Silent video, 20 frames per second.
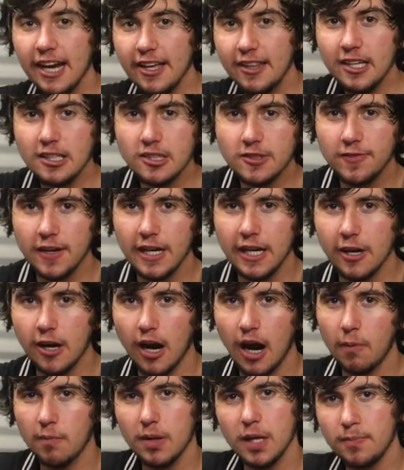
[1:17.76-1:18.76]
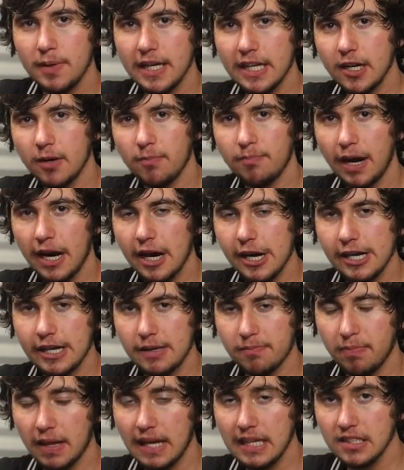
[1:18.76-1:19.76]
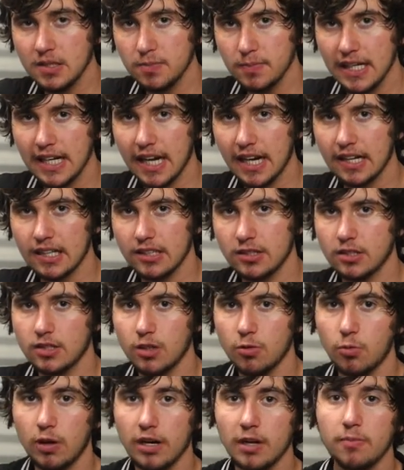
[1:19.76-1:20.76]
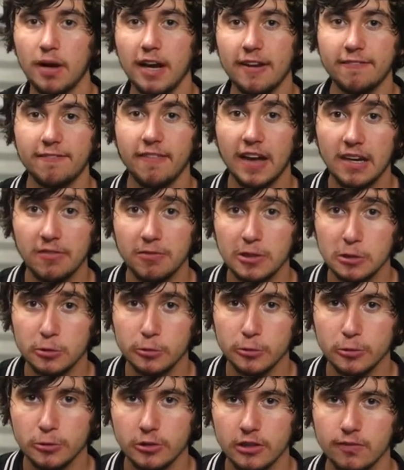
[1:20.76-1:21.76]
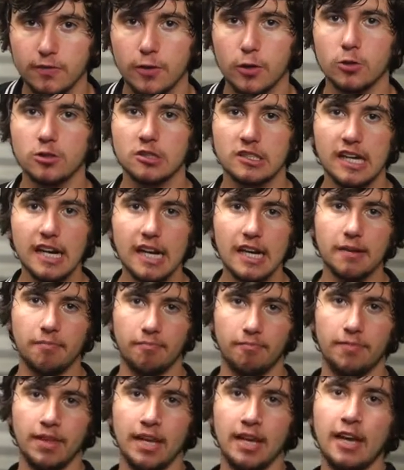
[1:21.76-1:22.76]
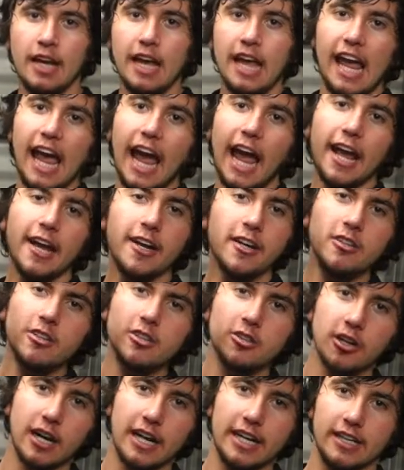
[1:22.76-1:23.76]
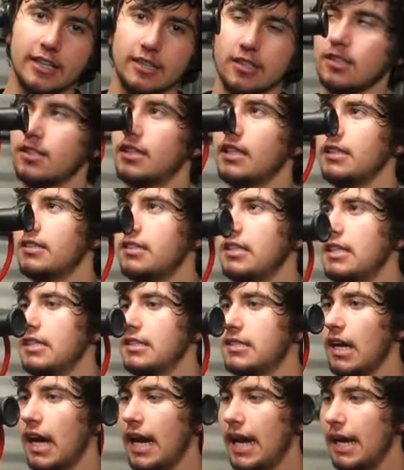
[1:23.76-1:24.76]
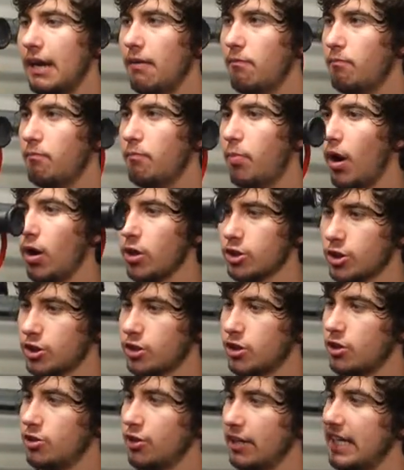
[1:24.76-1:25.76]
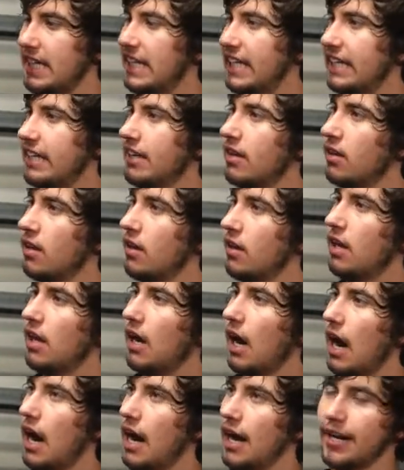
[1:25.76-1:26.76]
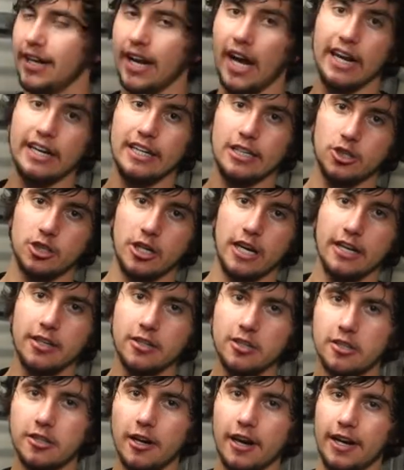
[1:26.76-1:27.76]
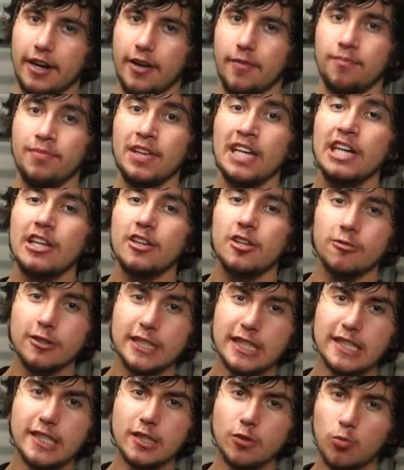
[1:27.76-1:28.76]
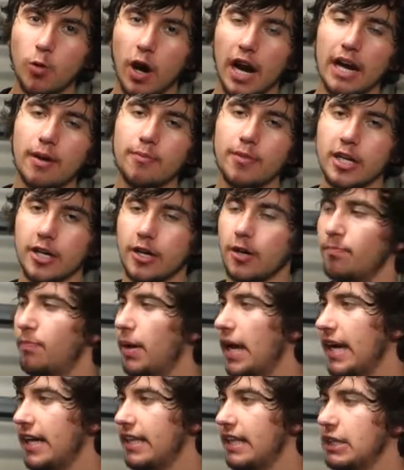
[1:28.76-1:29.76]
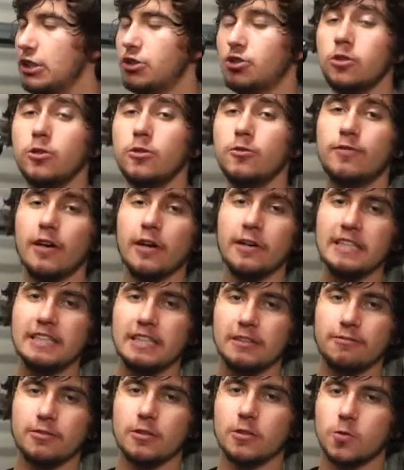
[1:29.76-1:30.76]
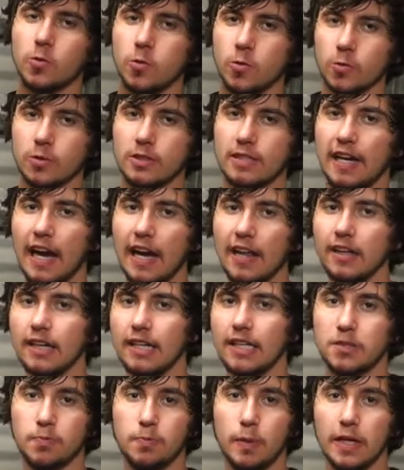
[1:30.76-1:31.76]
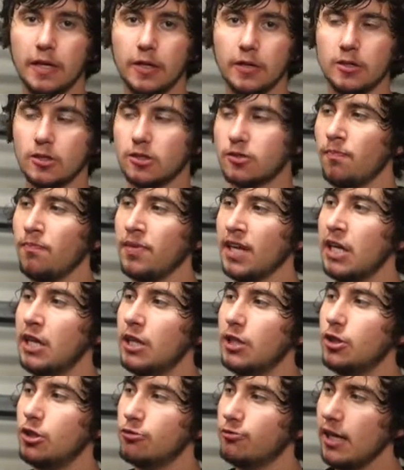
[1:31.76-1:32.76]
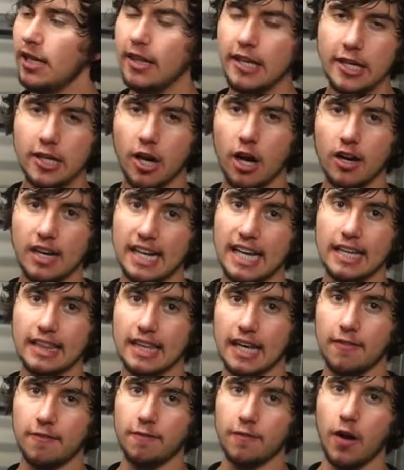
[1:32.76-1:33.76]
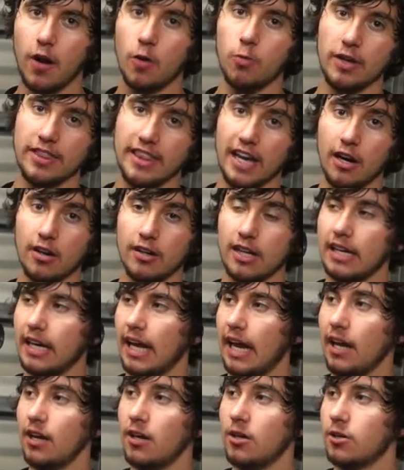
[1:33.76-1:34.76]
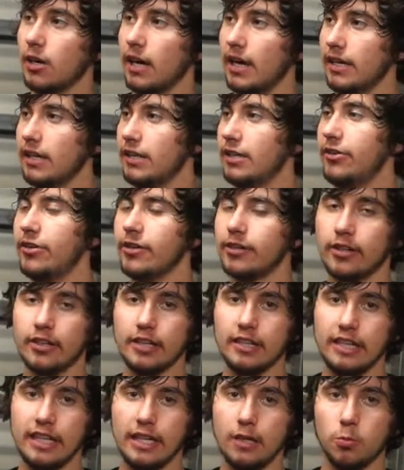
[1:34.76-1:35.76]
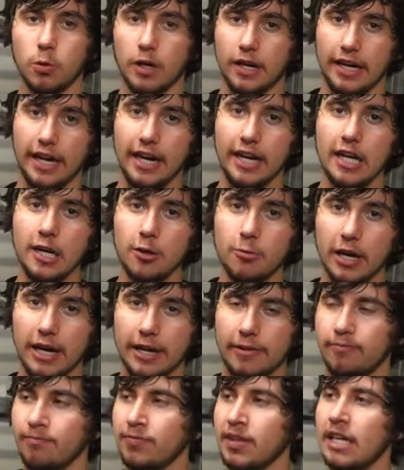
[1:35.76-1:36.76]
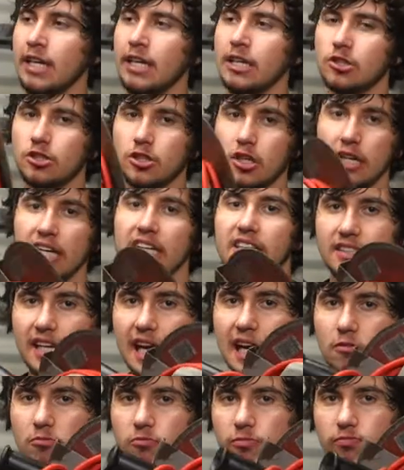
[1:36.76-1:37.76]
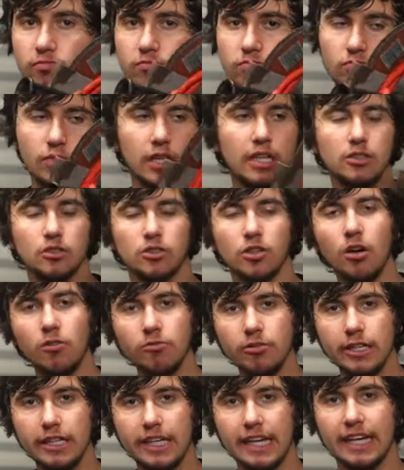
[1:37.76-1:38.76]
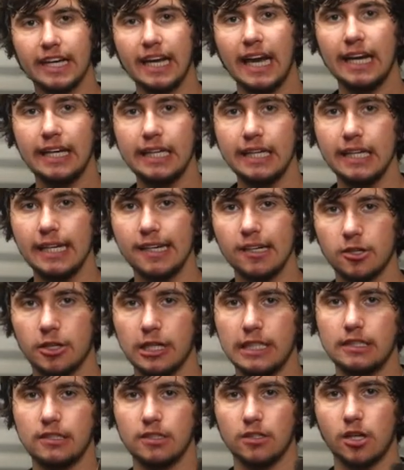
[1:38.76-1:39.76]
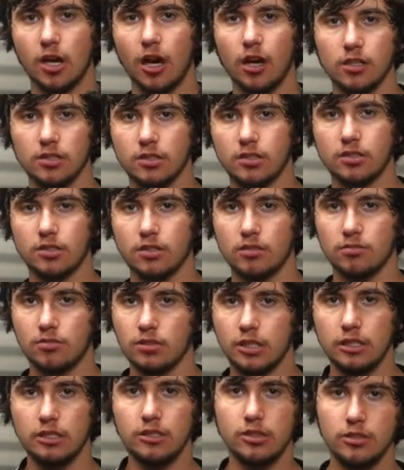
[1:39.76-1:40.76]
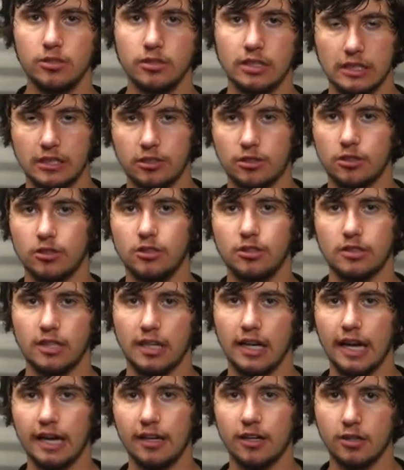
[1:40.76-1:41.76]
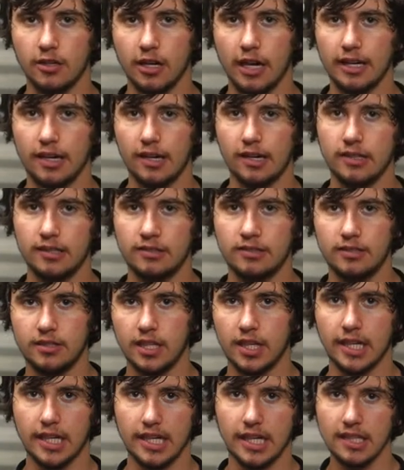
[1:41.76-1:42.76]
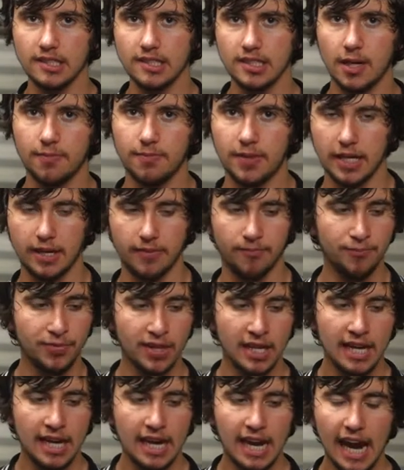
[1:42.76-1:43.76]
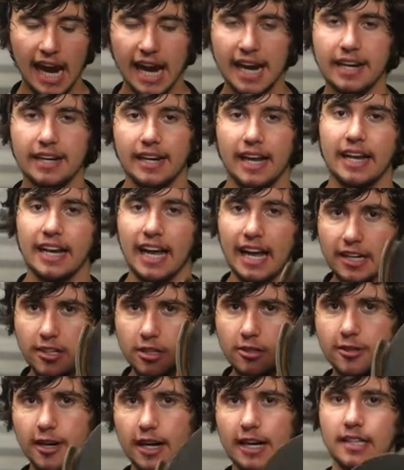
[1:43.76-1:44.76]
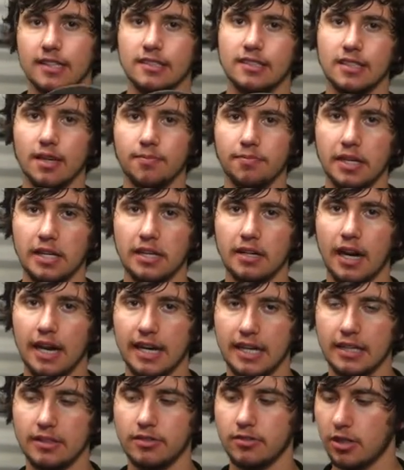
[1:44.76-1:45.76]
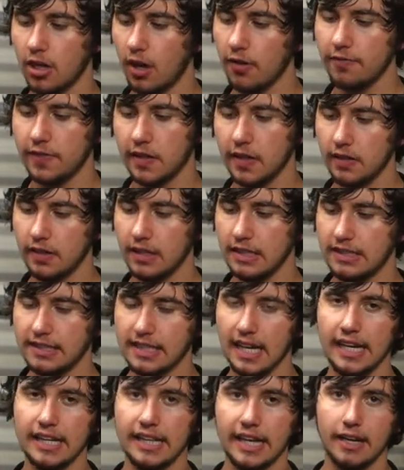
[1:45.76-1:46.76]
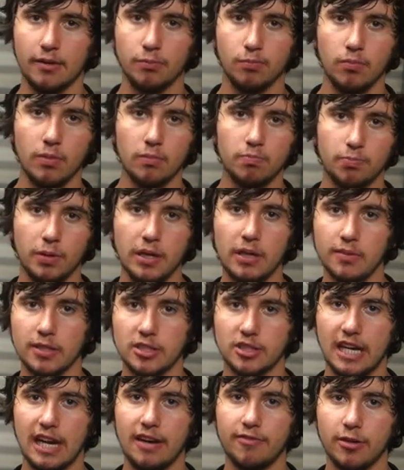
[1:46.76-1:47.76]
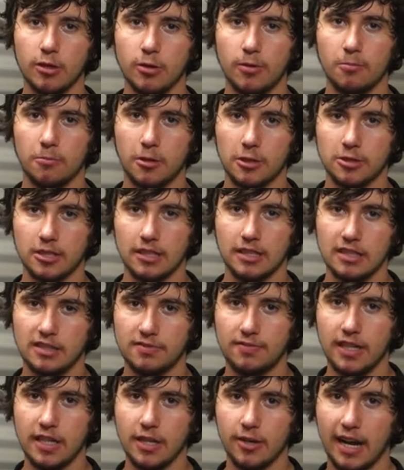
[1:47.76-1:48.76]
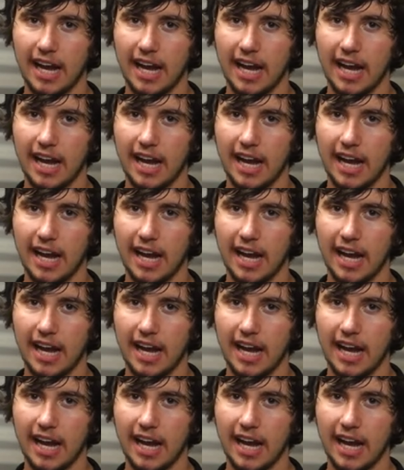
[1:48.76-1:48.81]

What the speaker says: In this video, I'm going to be comparing plasma cutters to one of my favorite tools of all time, angle grinders. This is a Bosch Green 9-inch angle grinder. The reason why I'm going to compare these two very different tools together is because you really can't get that far without an angle grinder. You're going to need one anyway. So it's not really at any increase in cost to you to just use an angle grinder to cut something. And an angle grinder is something I can confidently say that pretty much everyone watching this video